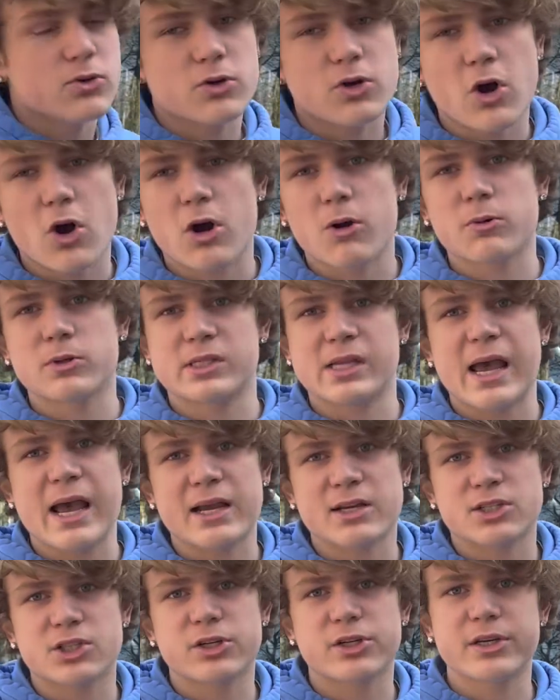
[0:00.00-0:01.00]
car was
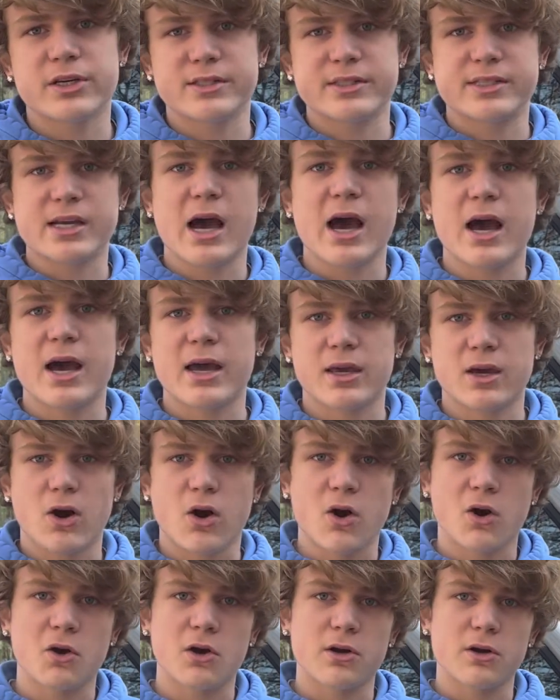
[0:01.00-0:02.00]
actually a dying
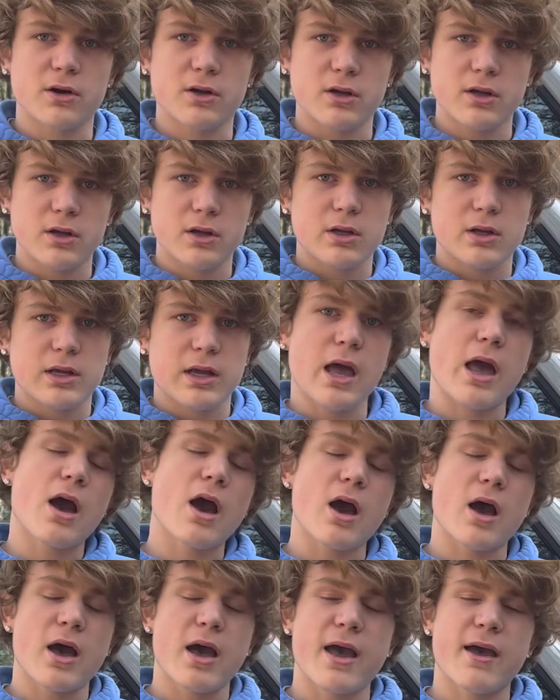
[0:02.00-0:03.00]
art.
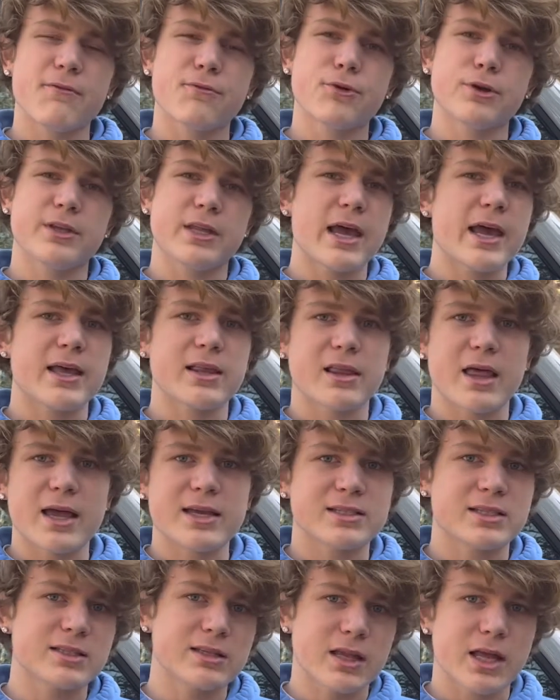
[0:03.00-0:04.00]
Every day,
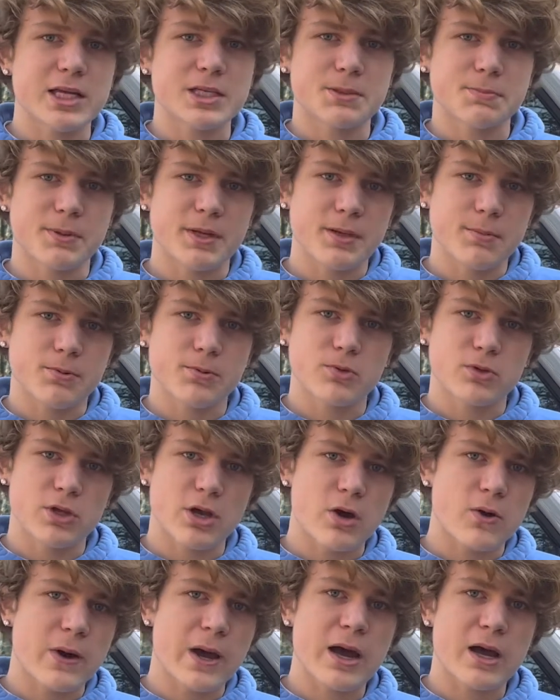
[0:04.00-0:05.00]
less and less people
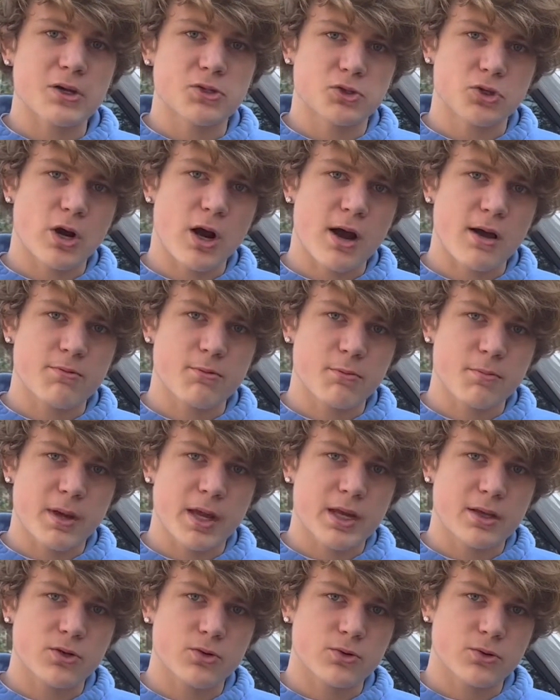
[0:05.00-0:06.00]
know how to drive a
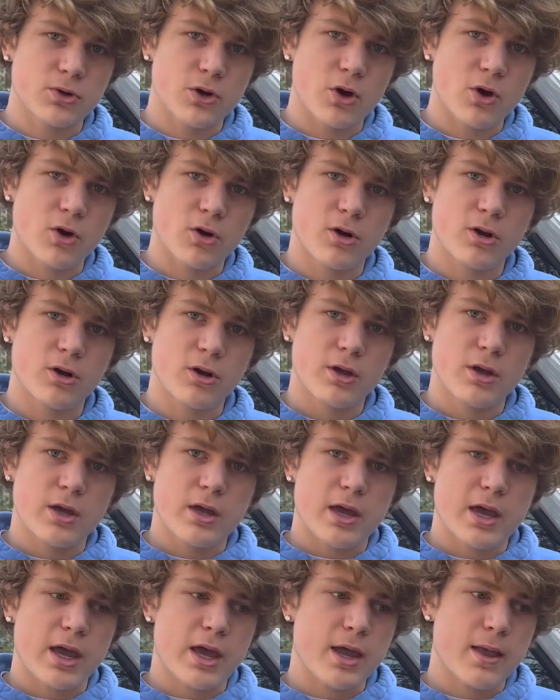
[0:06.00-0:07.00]
manual car,
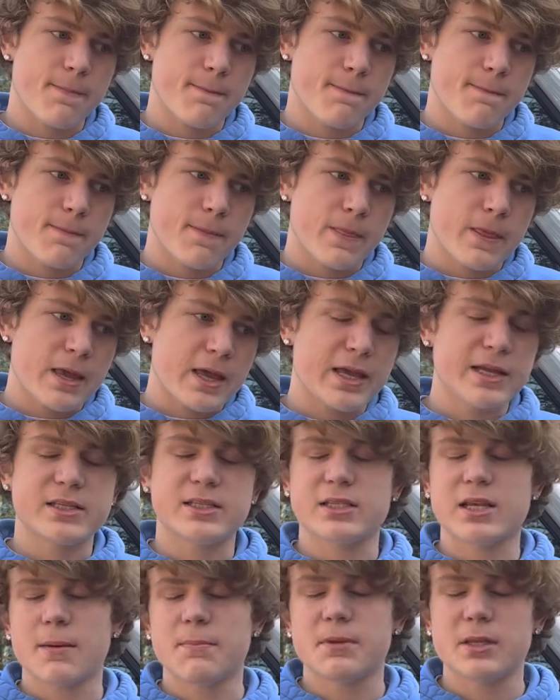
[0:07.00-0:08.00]
and it's
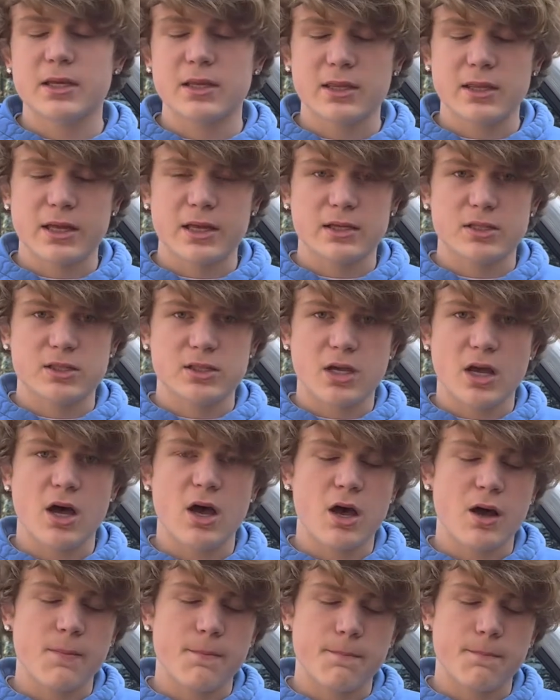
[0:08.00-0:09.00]
something that's
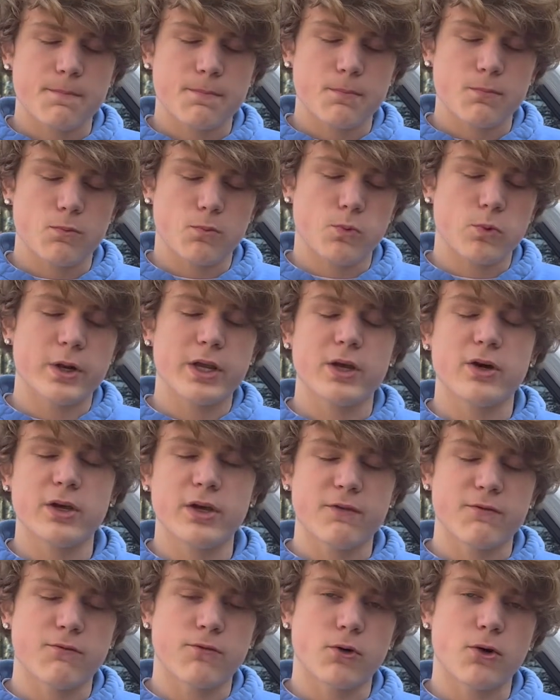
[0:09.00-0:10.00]
really
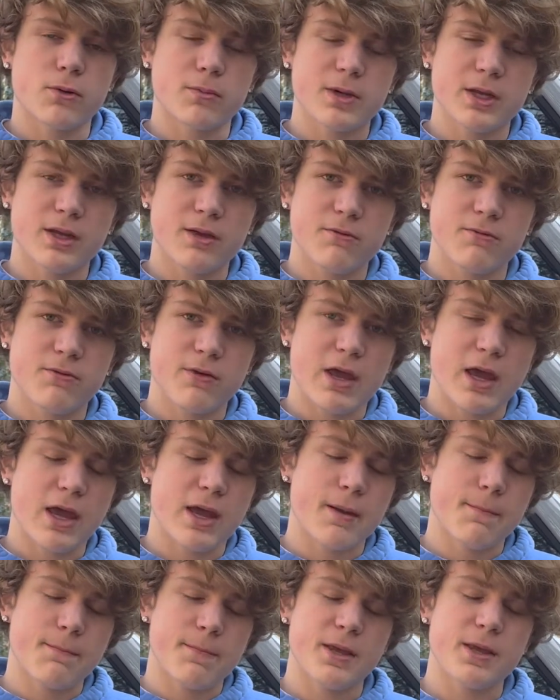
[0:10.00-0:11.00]
informative
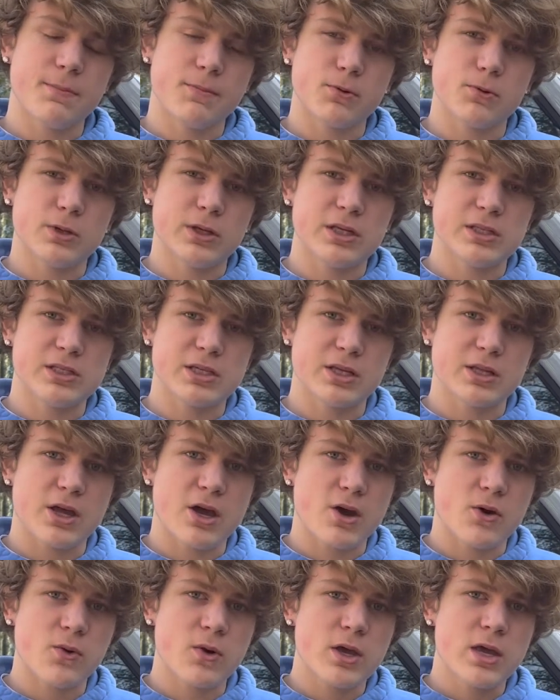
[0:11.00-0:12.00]
and people need to
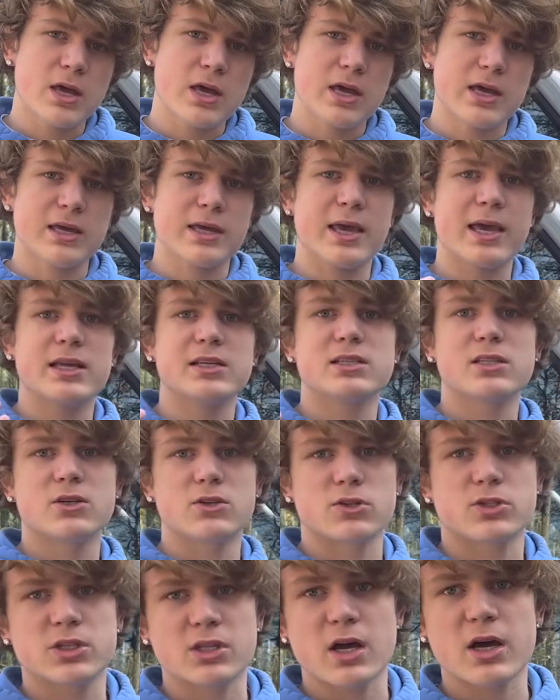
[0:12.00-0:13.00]
know in case they're
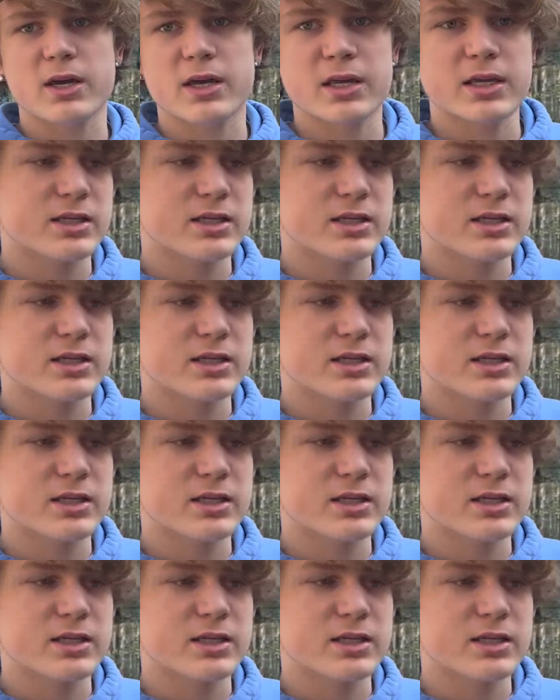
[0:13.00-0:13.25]
stuck in a